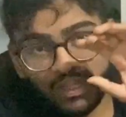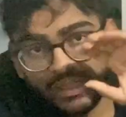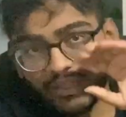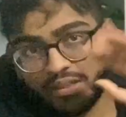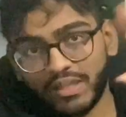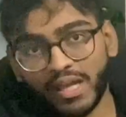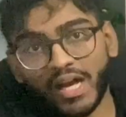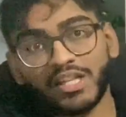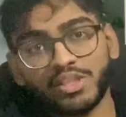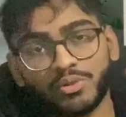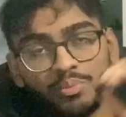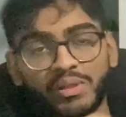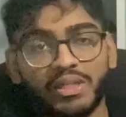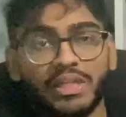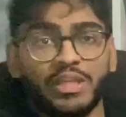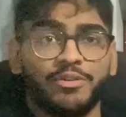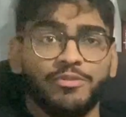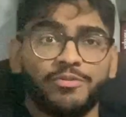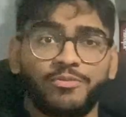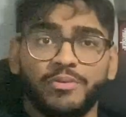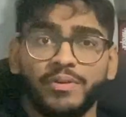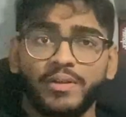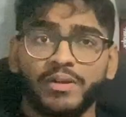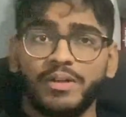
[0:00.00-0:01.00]
That's when
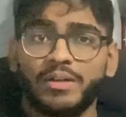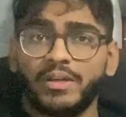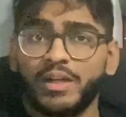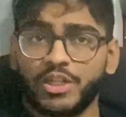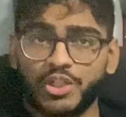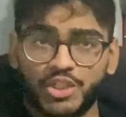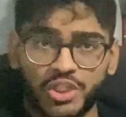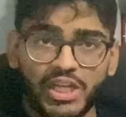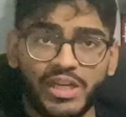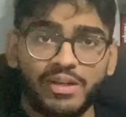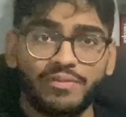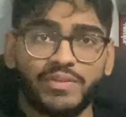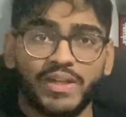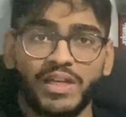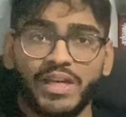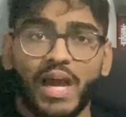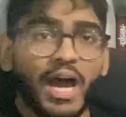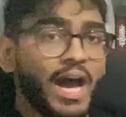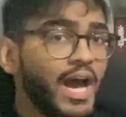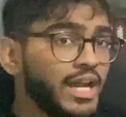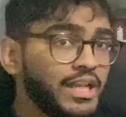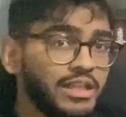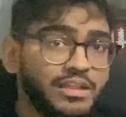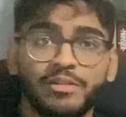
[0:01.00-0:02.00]
you've achieved it
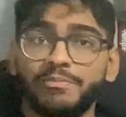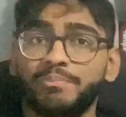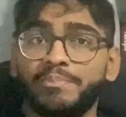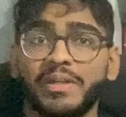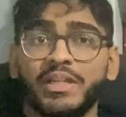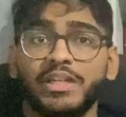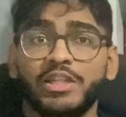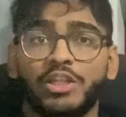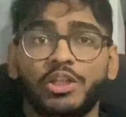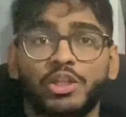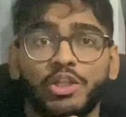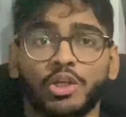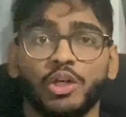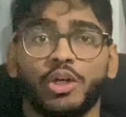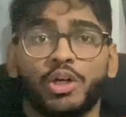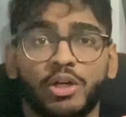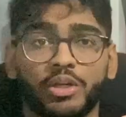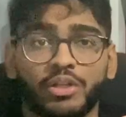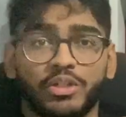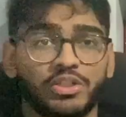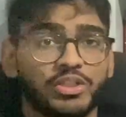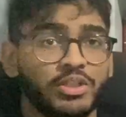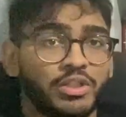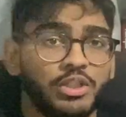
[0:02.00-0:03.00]
and you've been
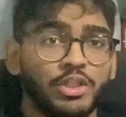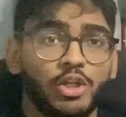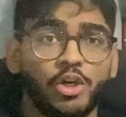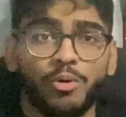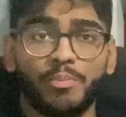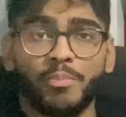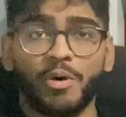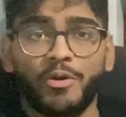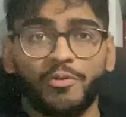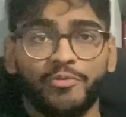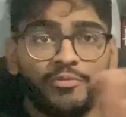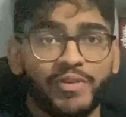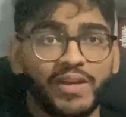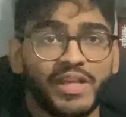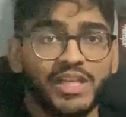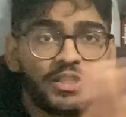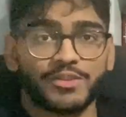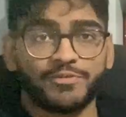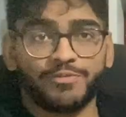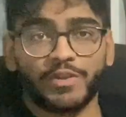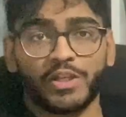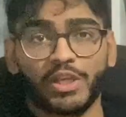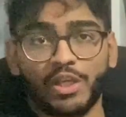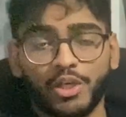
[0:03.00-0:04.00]
cured. So no more
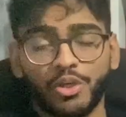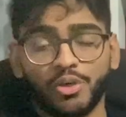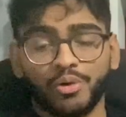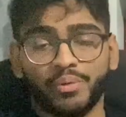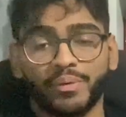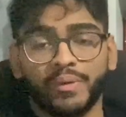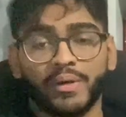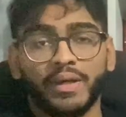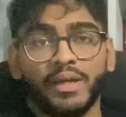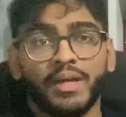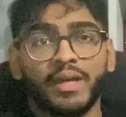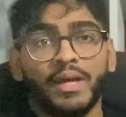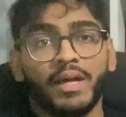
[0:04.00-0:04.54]
fears for you.